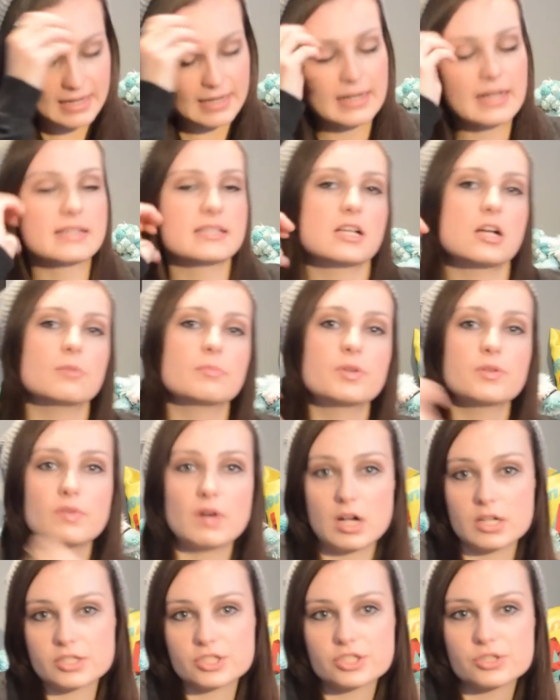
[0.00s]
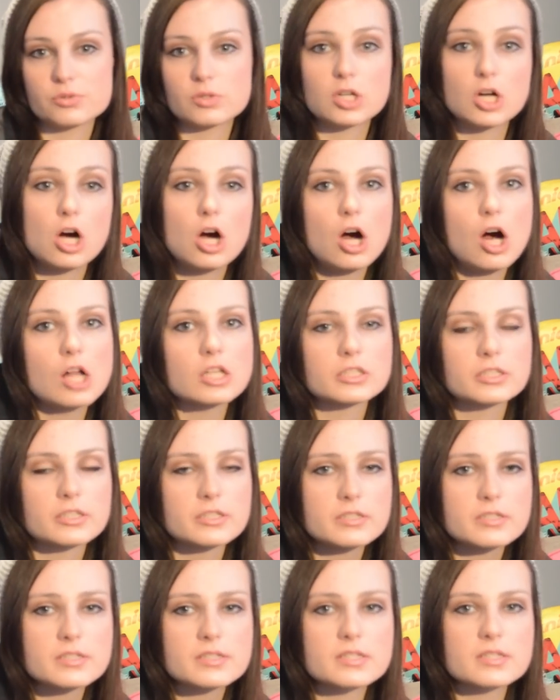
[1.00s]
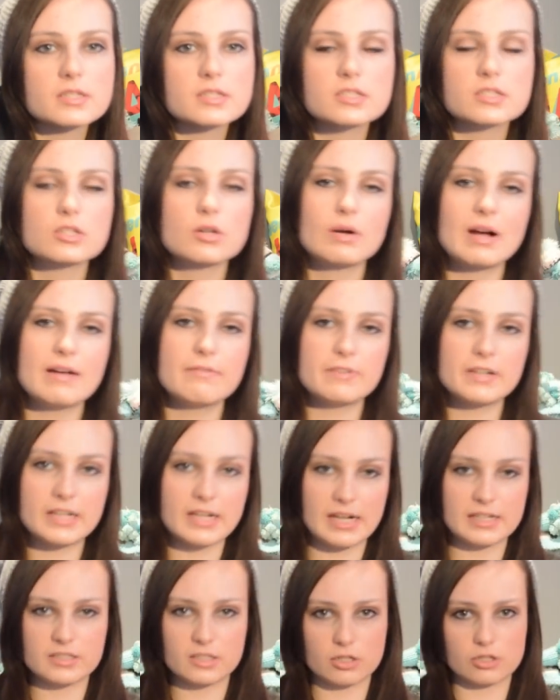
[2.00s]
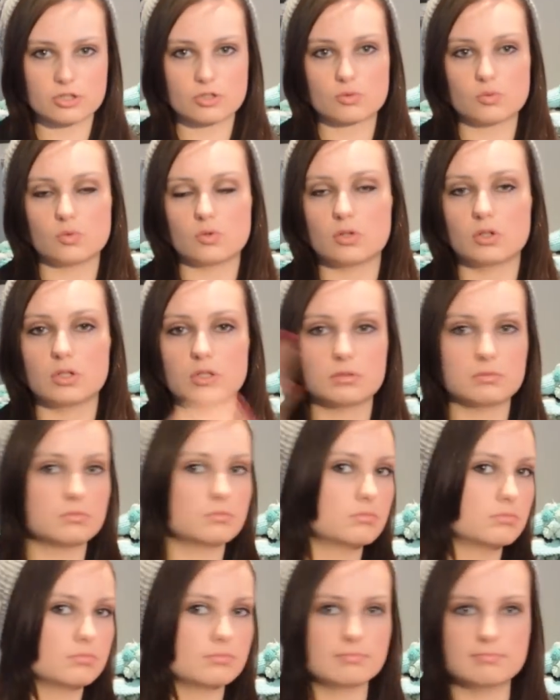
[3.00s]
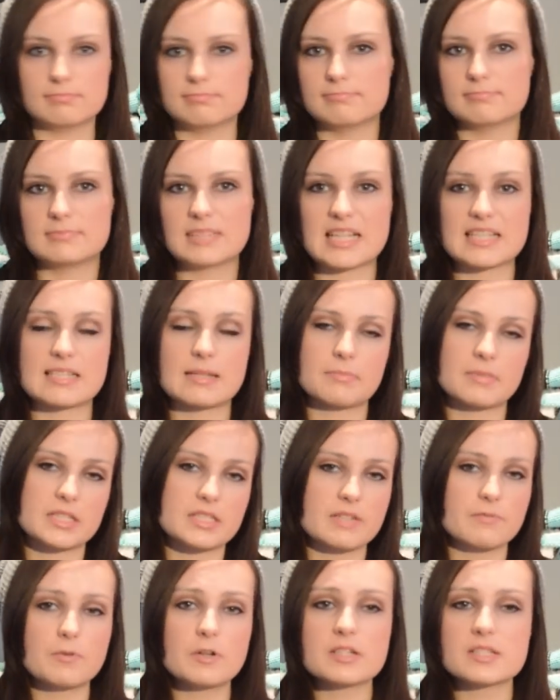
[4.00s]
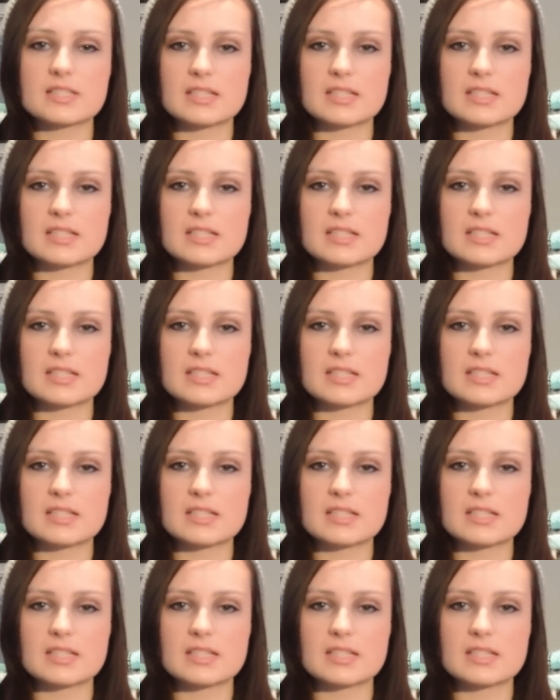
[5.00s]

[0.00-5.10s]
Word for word: I guess I'll move on to collars. So every guide dog school does something different.